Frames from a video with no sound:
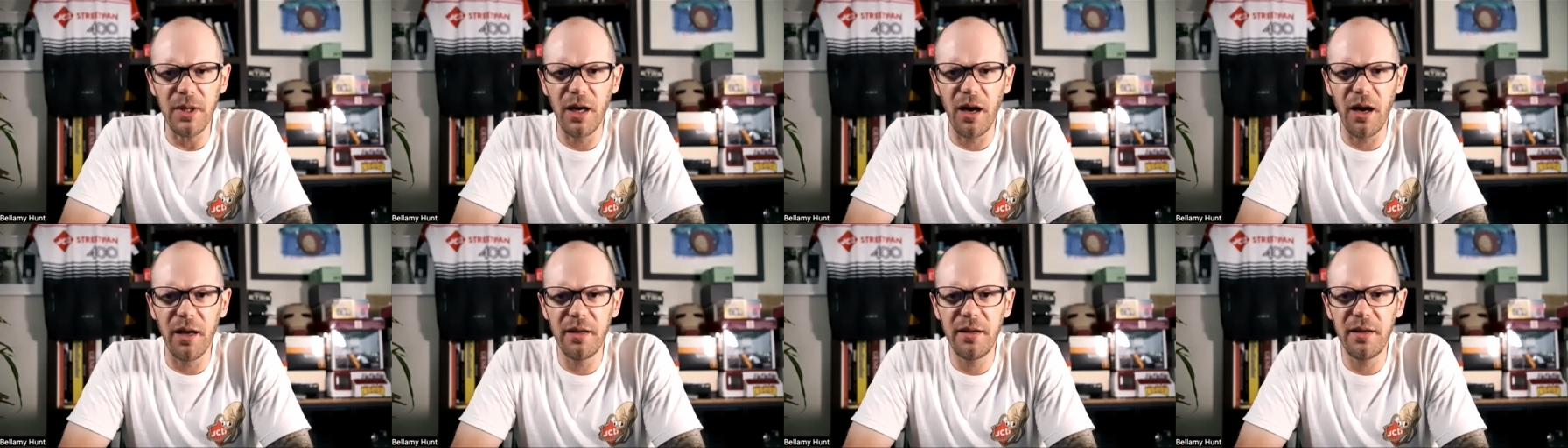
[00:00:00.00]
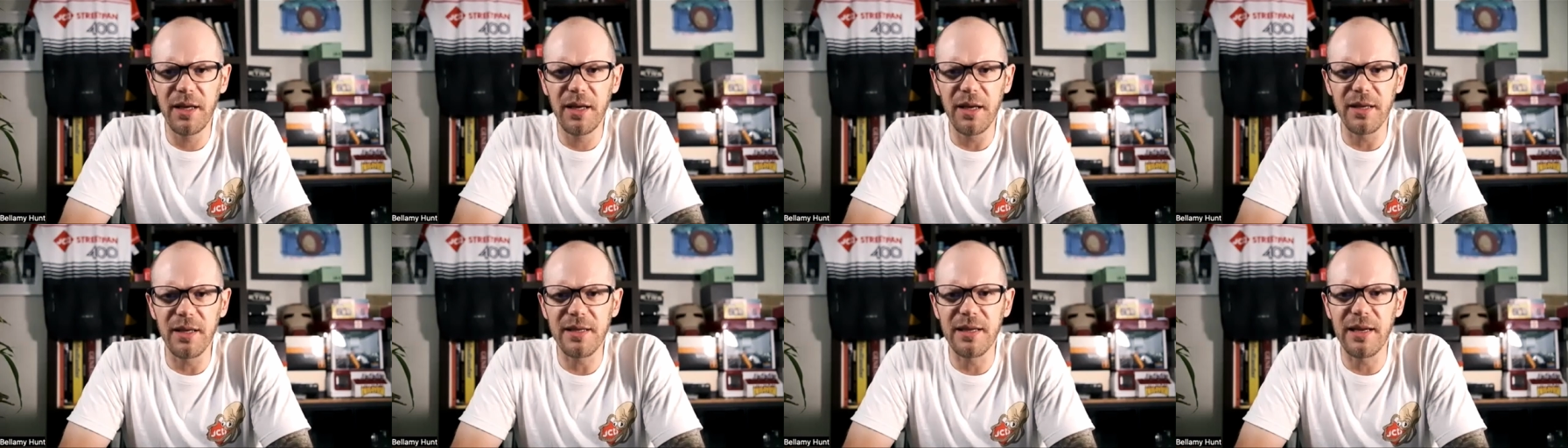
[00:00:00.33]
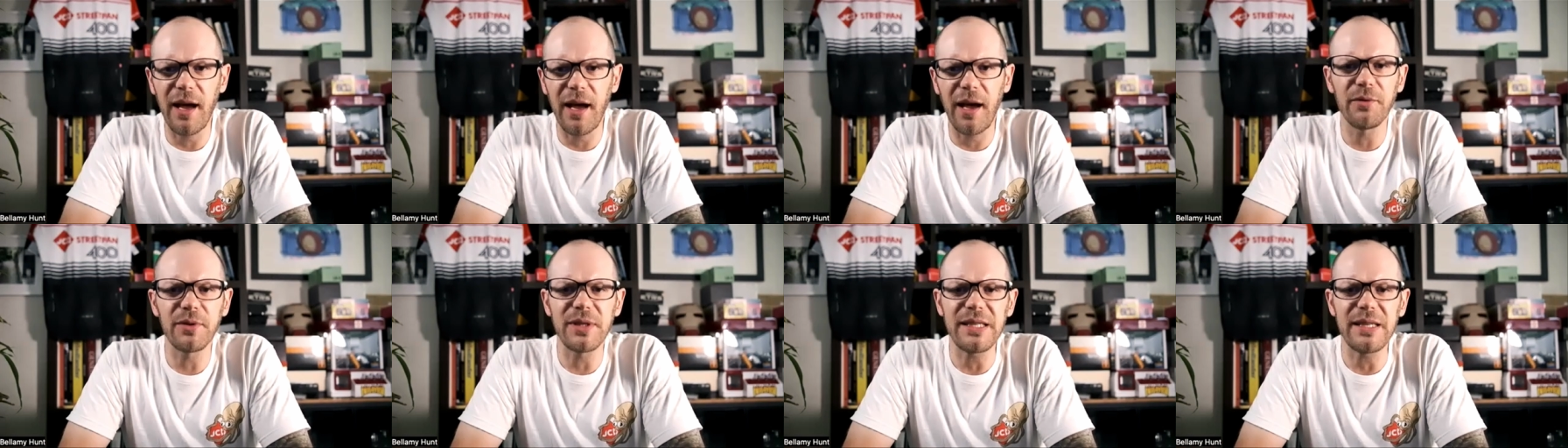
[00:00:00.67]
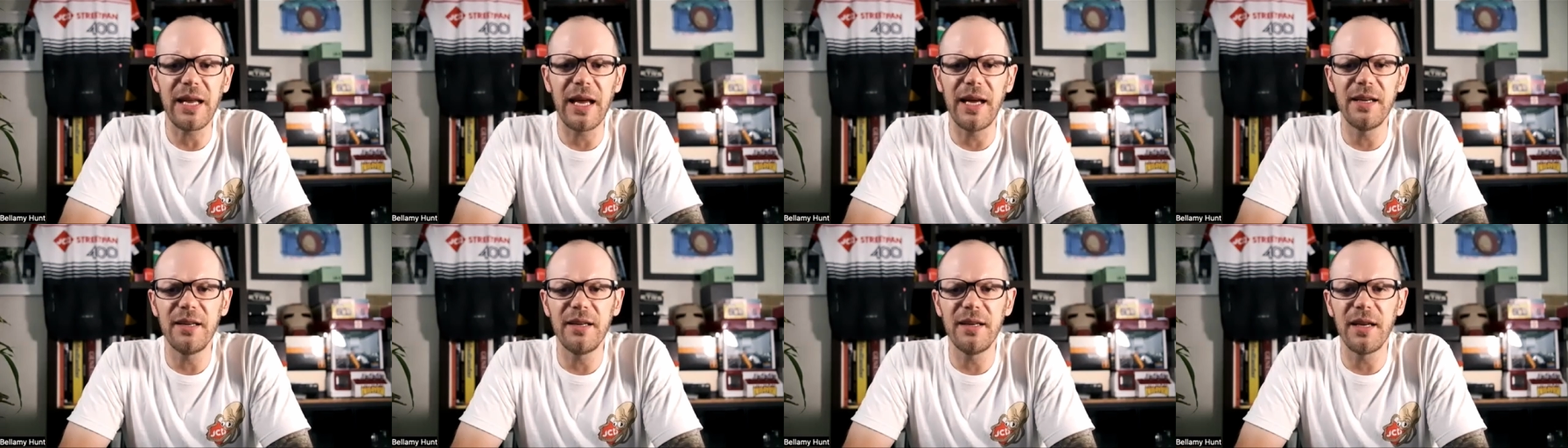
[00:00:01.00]
I think it's an
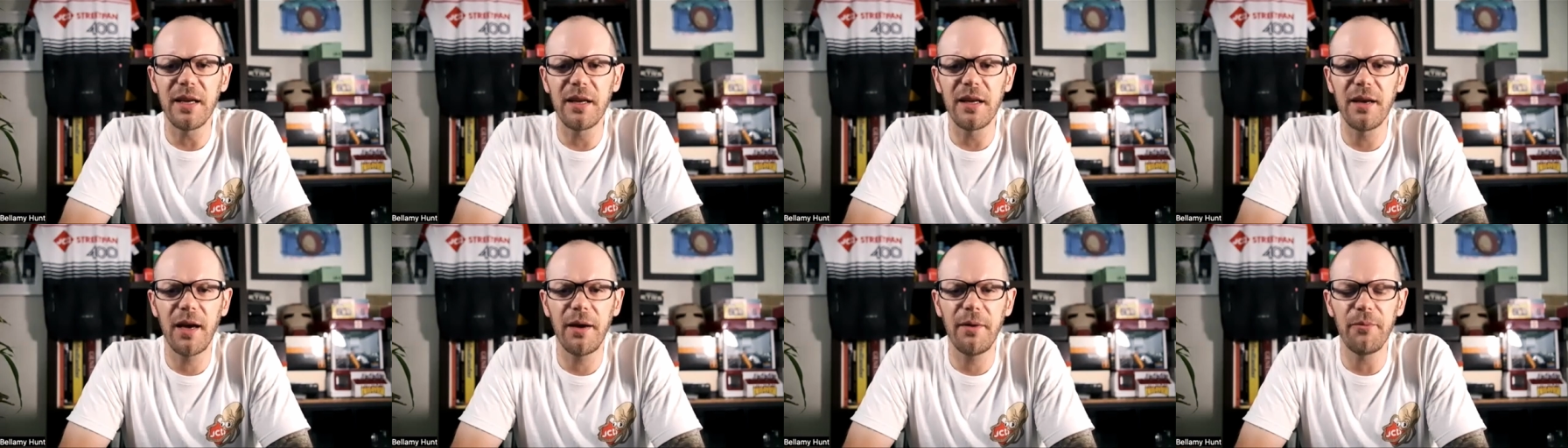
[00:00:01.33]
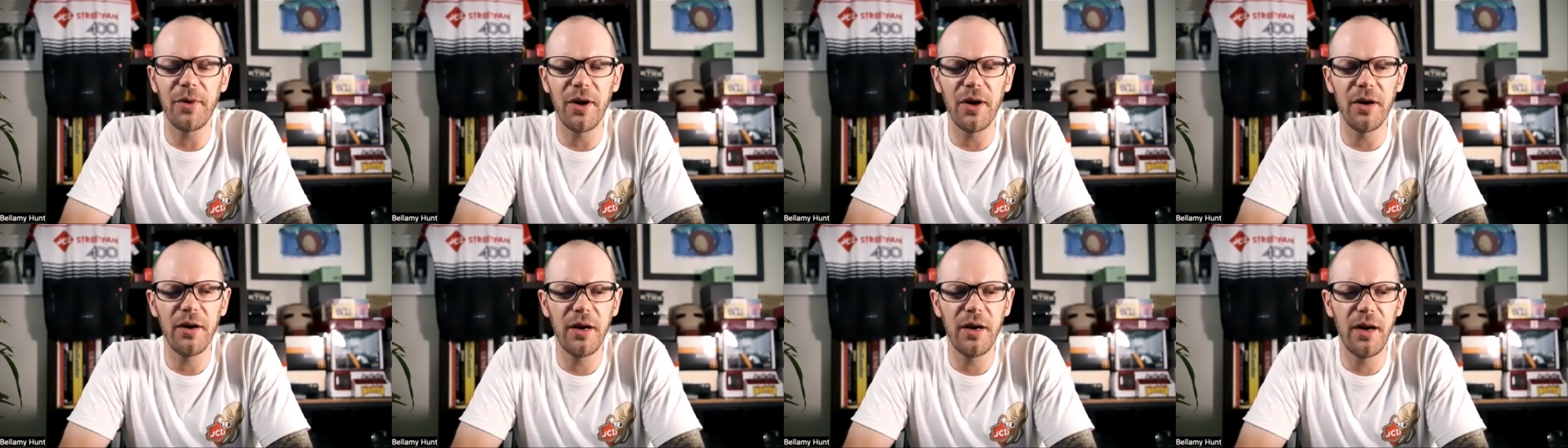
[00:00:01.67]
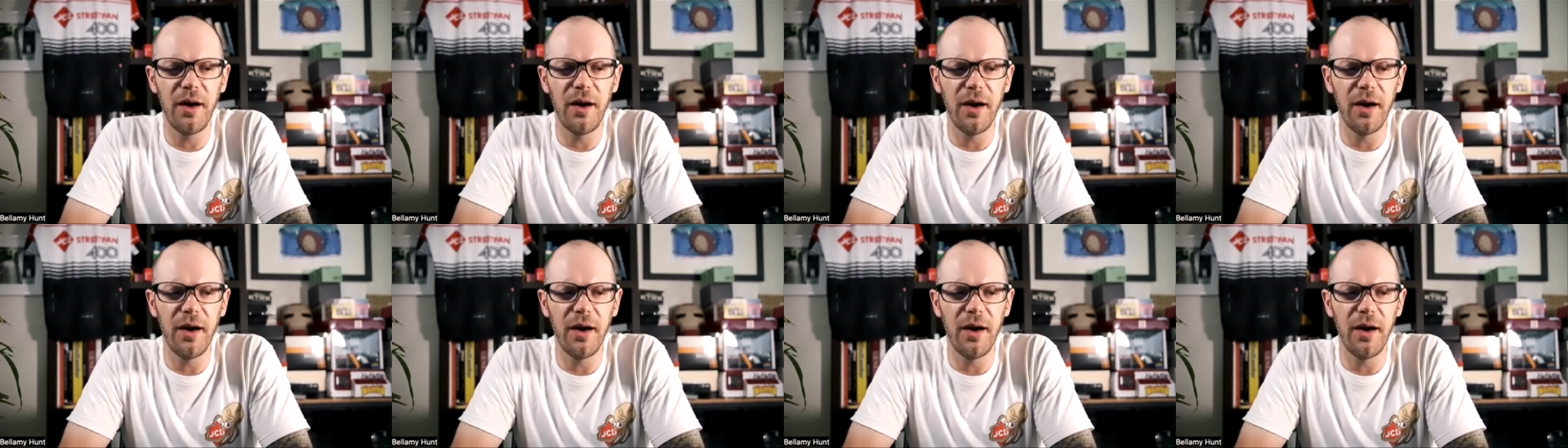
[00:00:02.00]
outstanding camera.